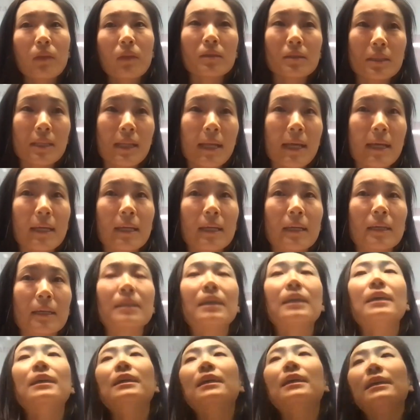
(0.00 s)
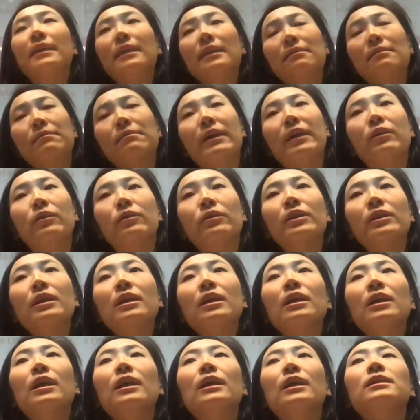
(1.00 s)
Slack, email,
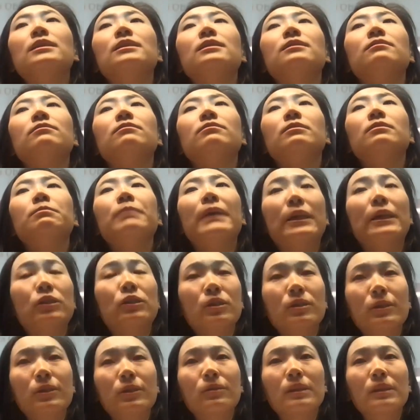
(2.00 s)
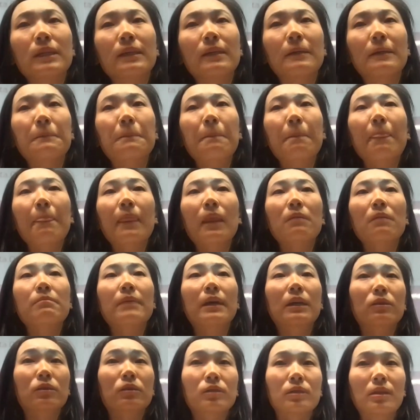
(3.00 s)
PagerDuty,
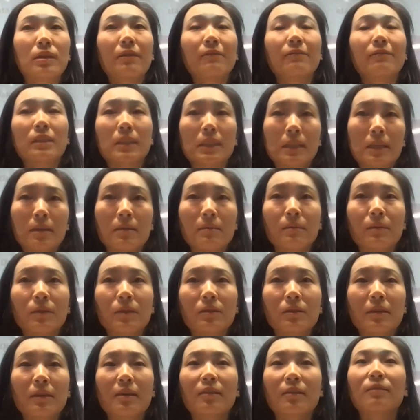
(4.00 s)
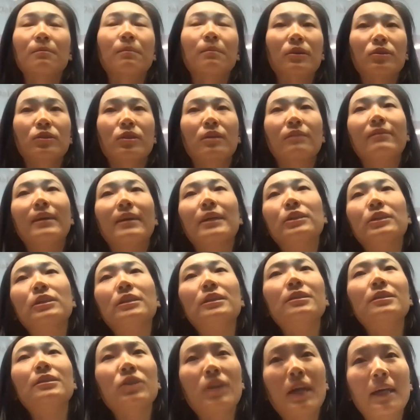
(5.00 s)
Microsoft Teams, and a bunch of
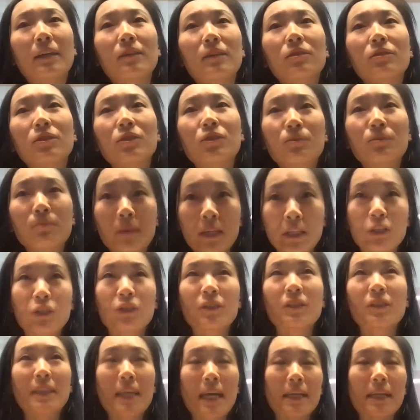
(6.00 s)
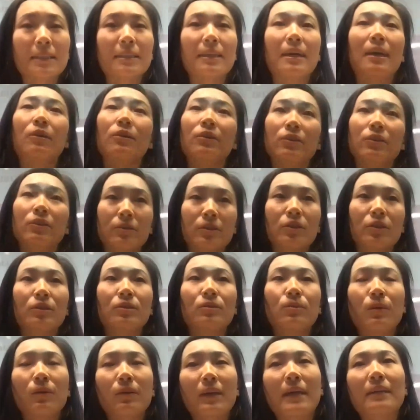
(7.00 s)
other channels to make sure that our
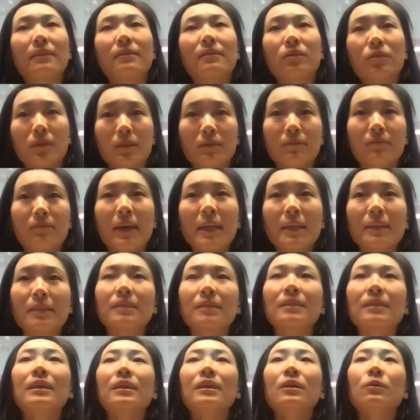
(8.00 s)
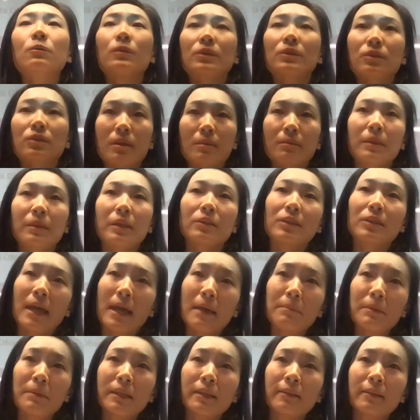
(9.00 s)
users will get notified when something's
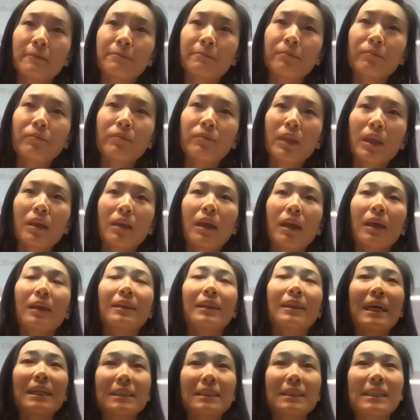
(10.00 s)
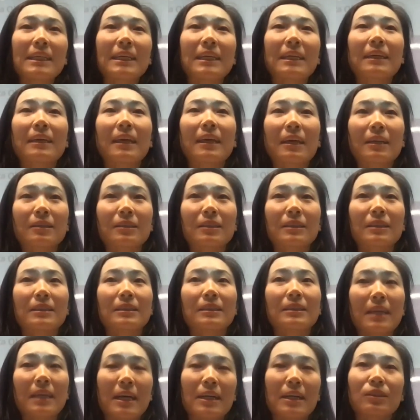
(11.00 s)
happening. And lastly is
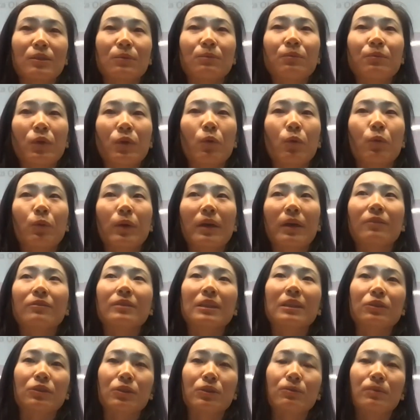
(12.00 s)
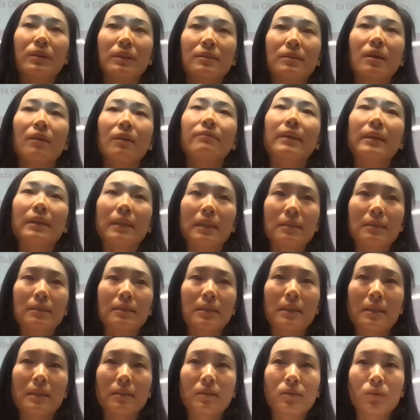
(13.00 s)
that we all need to resolve an
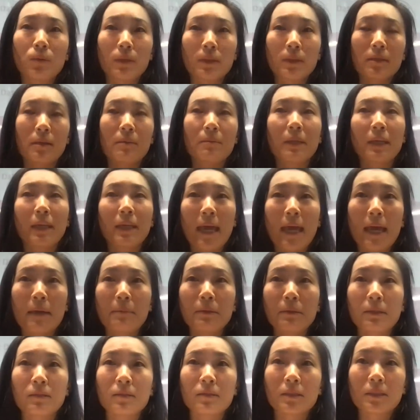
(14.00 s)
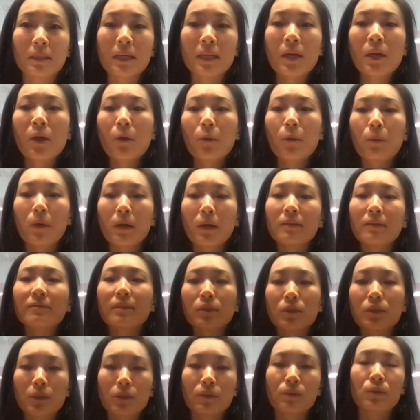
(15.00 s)
incident when something happened. One of
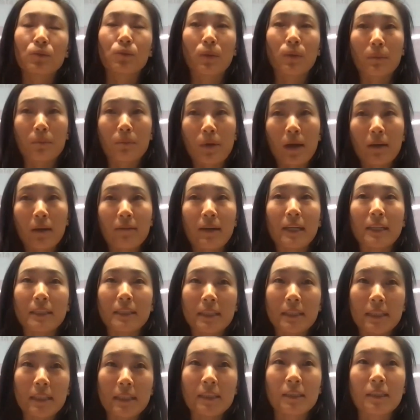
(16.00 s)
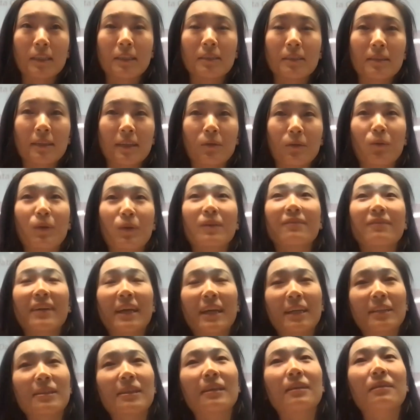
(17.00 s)
the tools we provide here, like one of
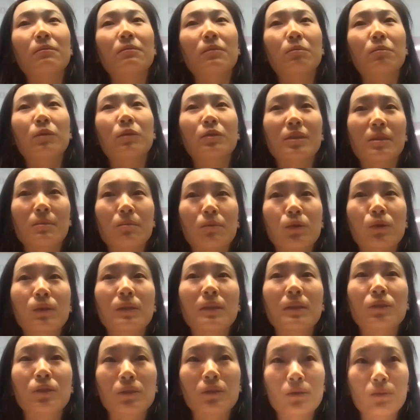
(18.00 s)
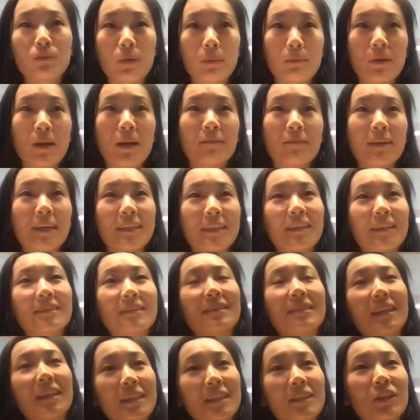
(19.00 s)
actually most important tools we provide
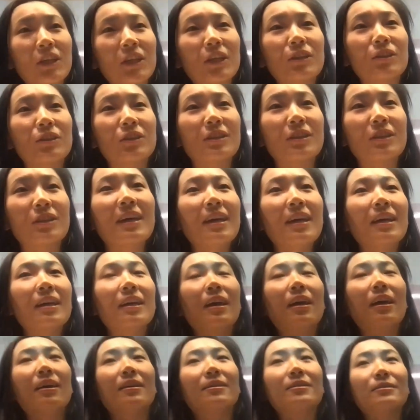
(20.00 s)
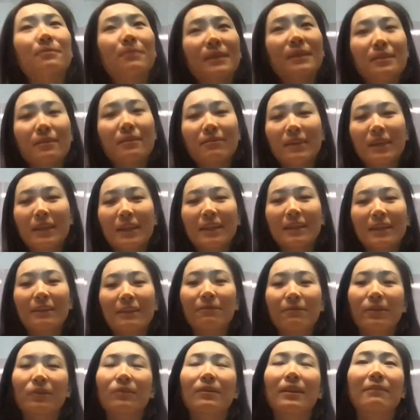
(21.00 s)
is a Lineage, specifically
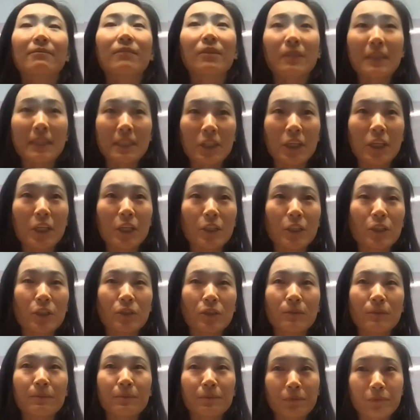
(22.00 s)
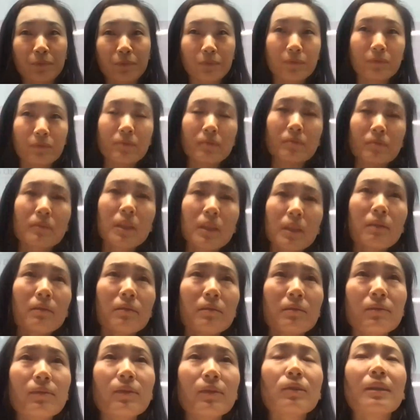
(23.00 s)
field level Lineage.
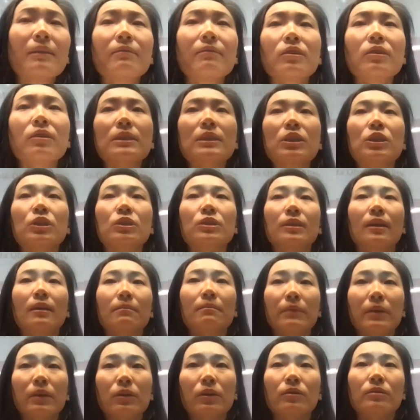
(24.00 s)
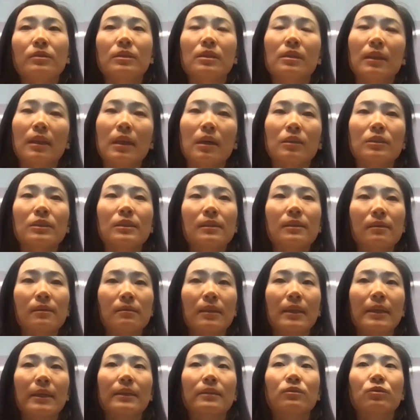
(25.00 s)
Field level lineage can be used a lot in
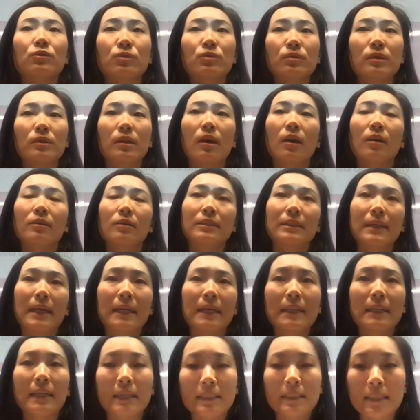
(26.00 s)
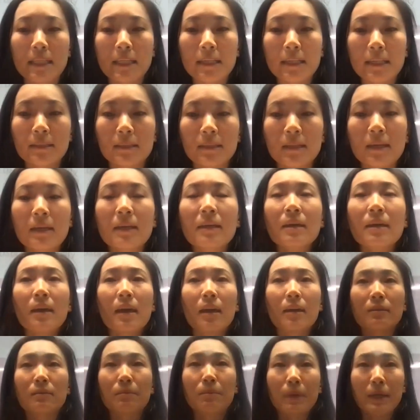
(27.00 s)
like root cause analysis.
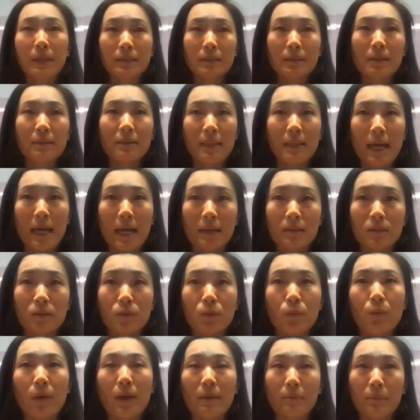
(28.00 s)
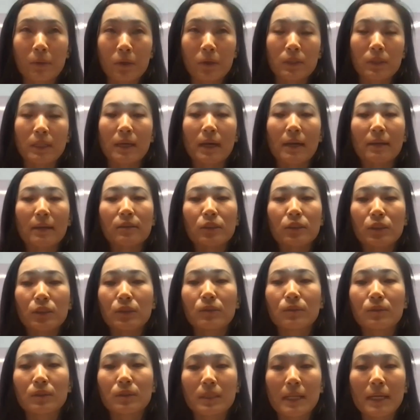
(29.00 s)
And based on that, we are building other
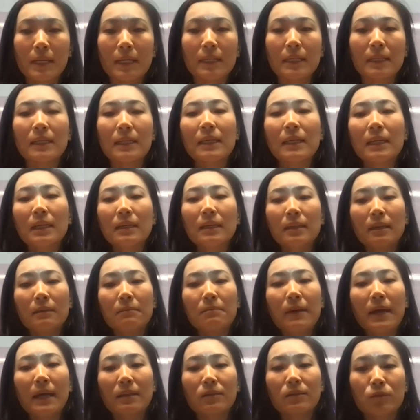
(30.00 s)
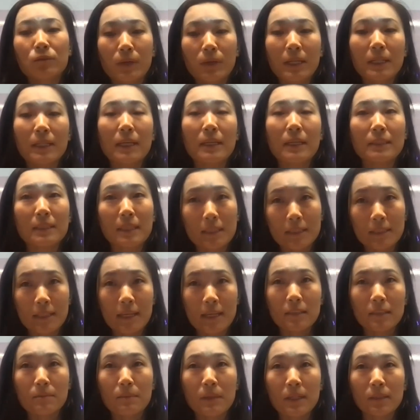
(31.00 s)
tools like impact radius
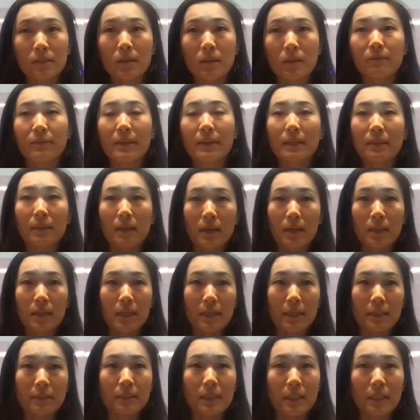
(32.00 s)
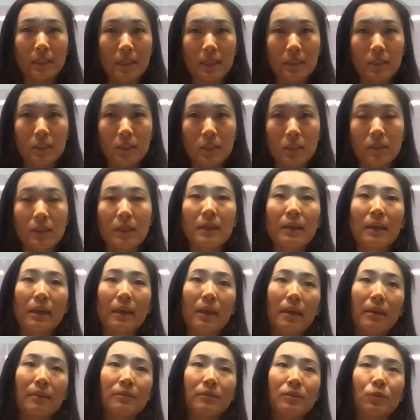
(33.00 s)
assessment of an incident.
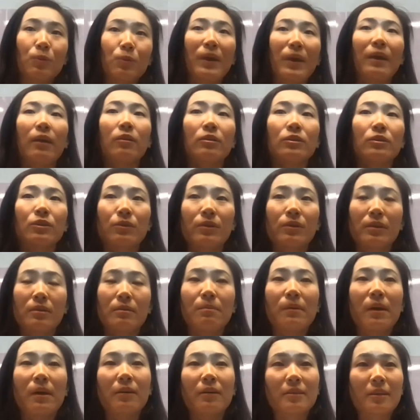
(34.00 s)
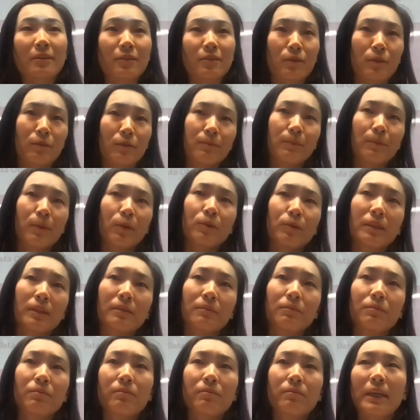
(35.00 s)
And we're also in the process of
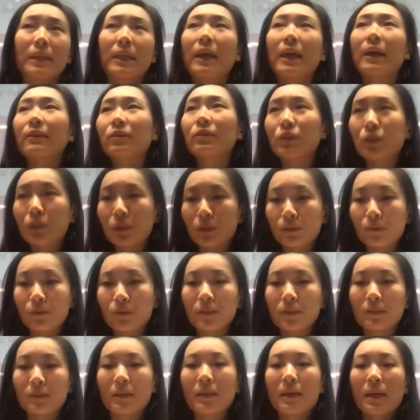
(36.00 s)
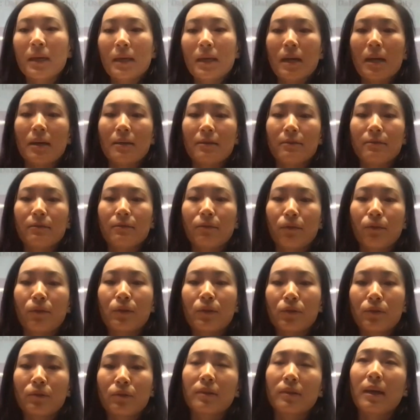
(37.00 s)
building many other tools
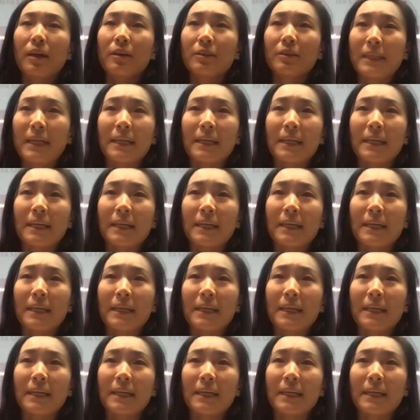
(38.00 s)
for root cause